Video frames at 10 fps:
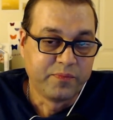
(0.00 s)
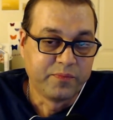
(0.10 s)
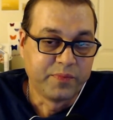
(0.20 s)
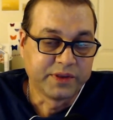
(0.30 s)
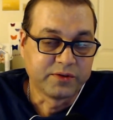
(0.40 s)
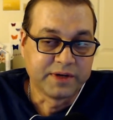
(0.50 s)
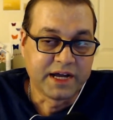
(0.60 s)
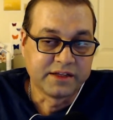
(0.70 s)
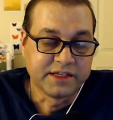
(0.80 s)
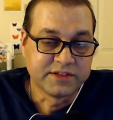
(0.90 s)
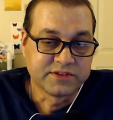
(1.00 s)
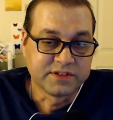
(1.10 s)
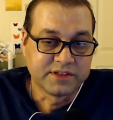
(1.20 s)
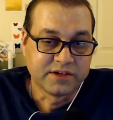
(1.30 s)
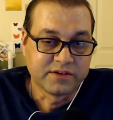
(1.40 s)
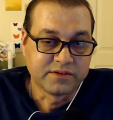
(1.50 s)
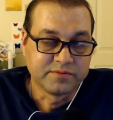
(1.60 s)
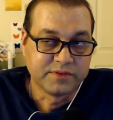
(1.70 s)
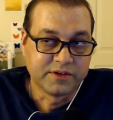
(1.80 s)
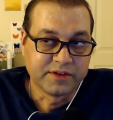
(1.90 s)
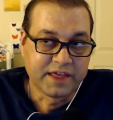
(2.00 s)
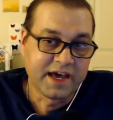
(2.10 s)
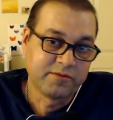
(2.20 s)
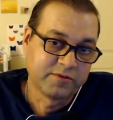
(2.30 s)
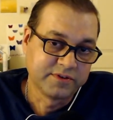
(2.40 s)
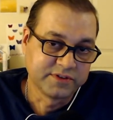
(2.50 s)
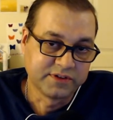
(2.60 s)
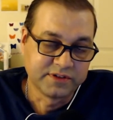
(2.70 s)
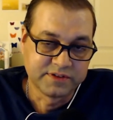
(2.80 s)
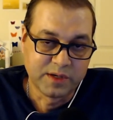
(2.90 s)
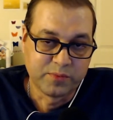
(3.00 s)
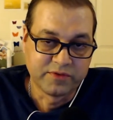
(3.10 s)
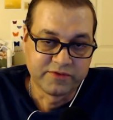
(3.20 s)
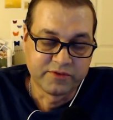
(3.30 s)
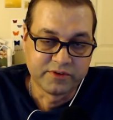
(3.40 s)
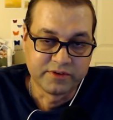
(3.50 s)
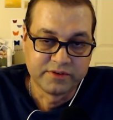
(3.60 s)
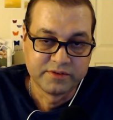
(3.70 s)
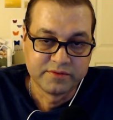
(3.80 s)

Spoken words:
But the reality is that the CAD one is a good example for,